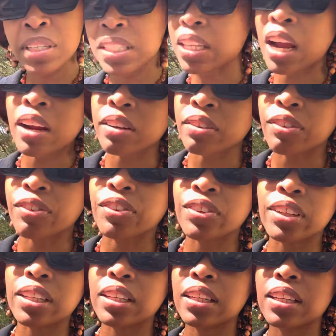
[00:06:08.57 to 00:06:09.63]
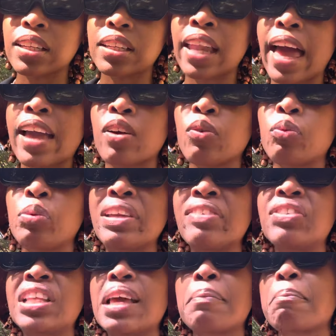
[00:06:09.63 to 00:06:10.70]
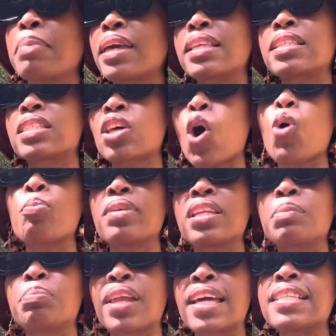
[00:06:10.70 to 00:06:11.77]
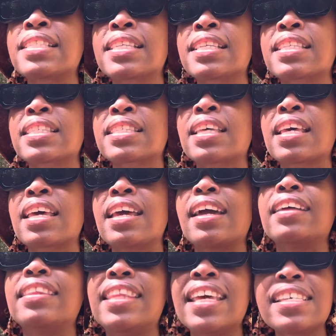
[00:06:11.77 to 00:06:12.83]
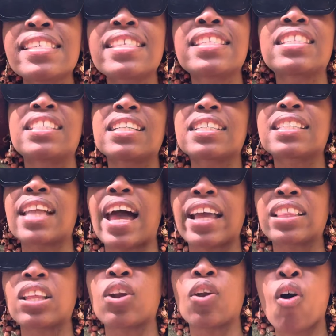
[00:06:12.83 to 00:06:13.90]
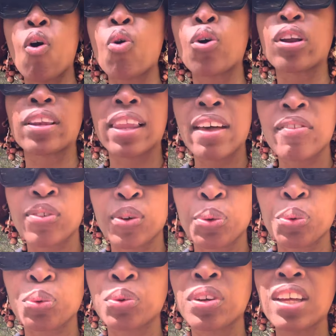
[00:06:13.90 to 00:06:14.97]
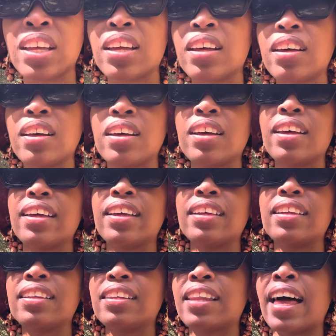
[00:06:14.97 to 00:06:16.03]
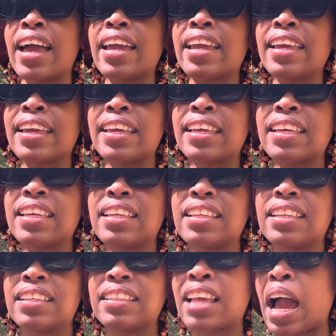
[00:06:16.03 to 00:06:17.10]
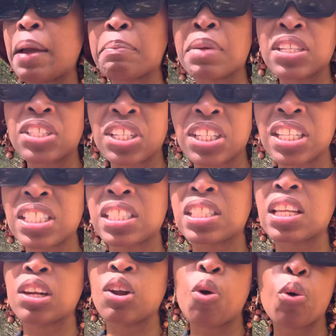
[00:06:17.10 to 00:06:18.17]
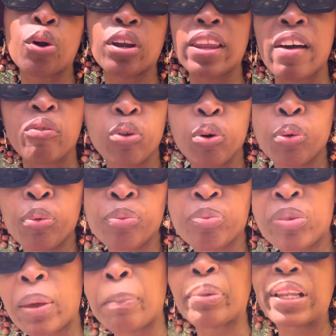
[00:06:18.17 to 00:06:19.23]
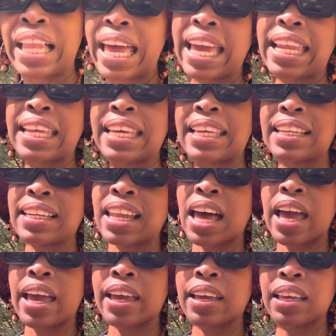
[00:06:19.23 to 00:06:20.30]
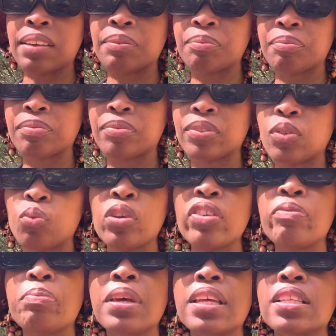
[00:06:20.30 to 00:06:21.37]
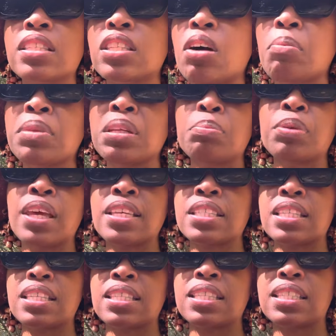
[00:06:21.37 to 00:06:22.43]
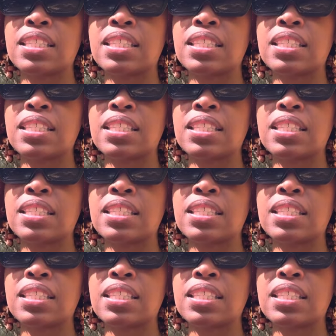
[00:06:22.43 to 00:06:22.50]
this earth. Like, we've been so many places. This is just like the lower level, like, dimension. This is the lower level planet. Like, we've been so many places,